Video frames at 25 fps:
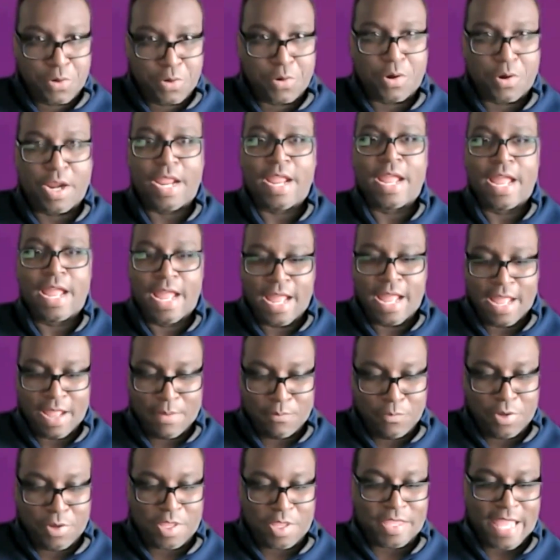agree
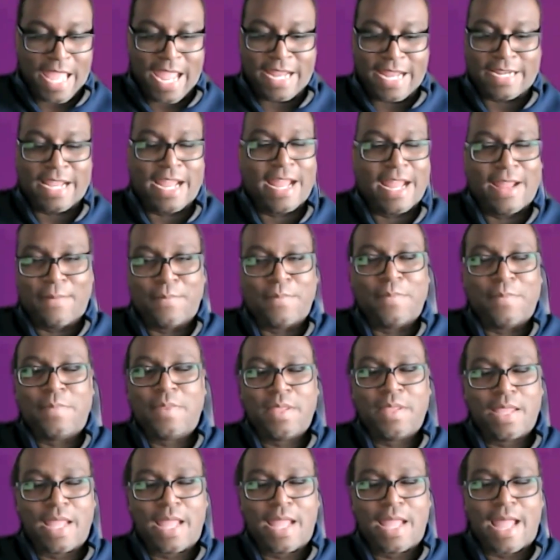with that.
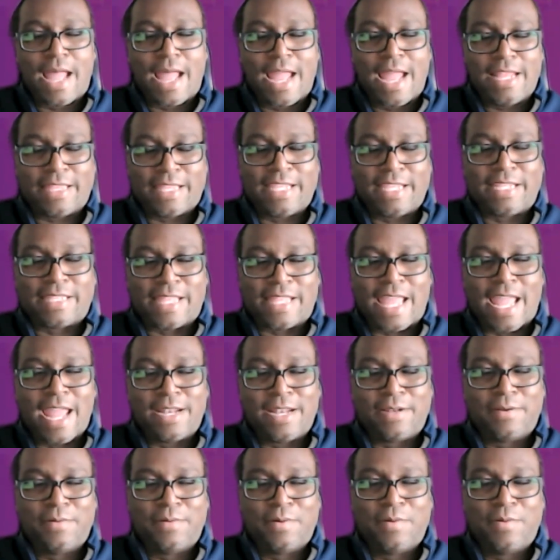I think
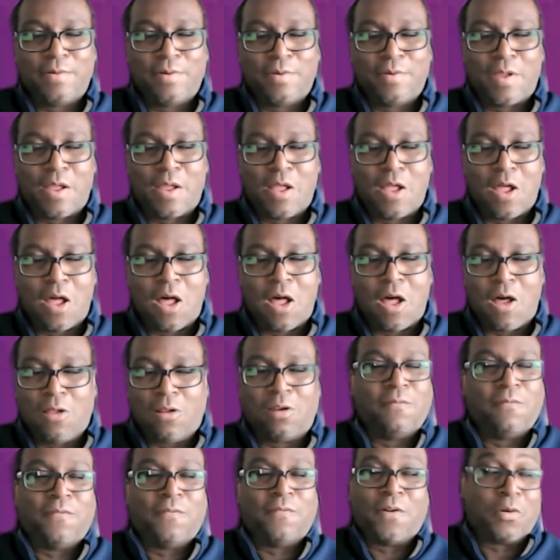that
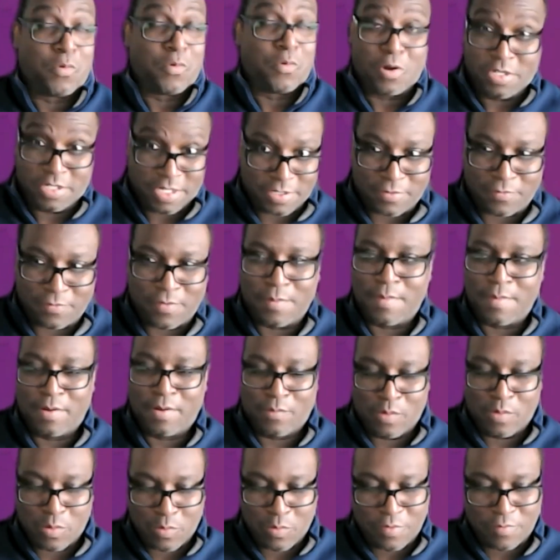all of our work, just from
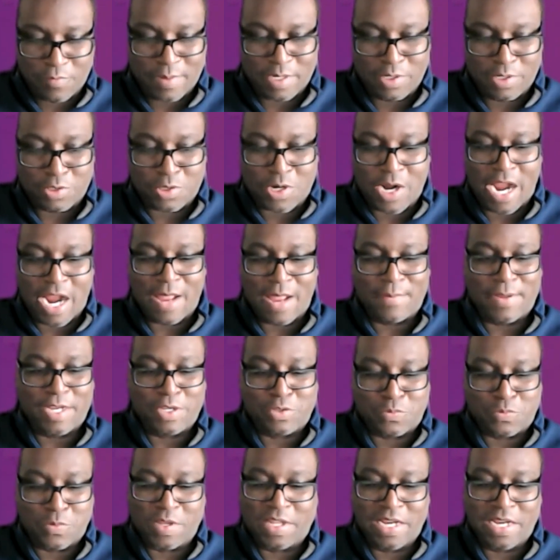what we've been describing,
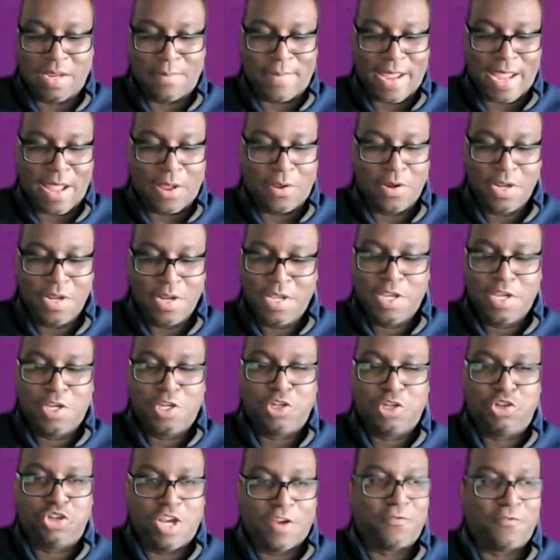is really about
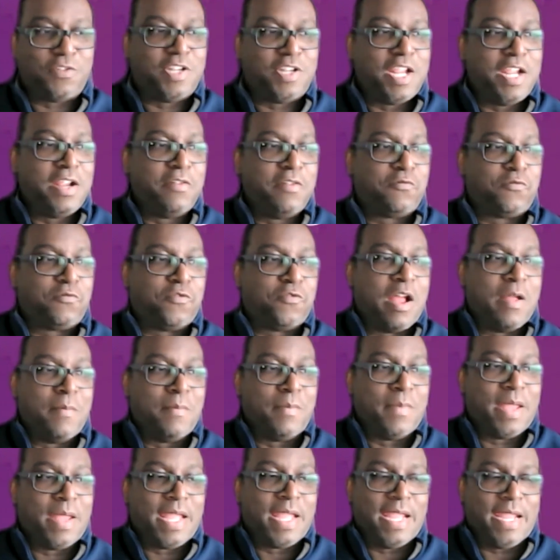shifting
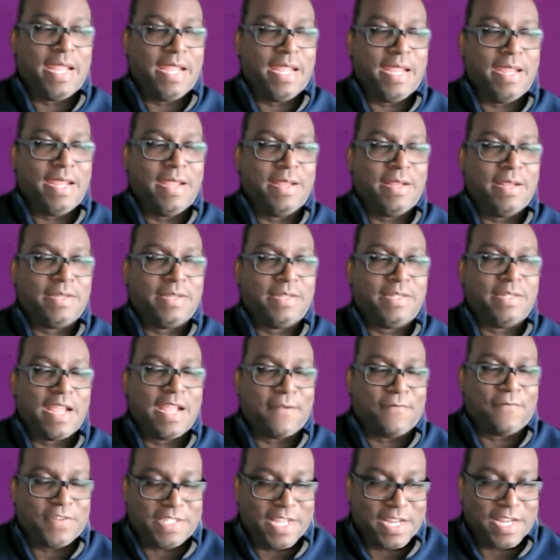from a
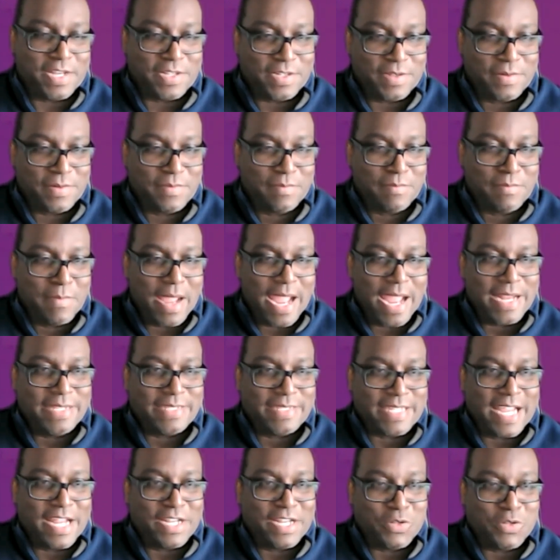deficit
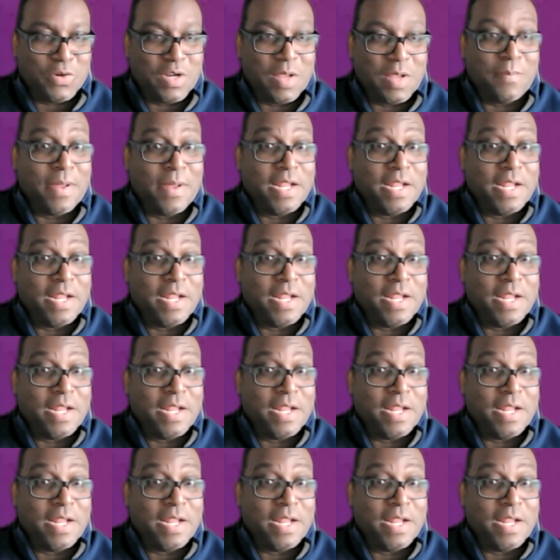mindset to an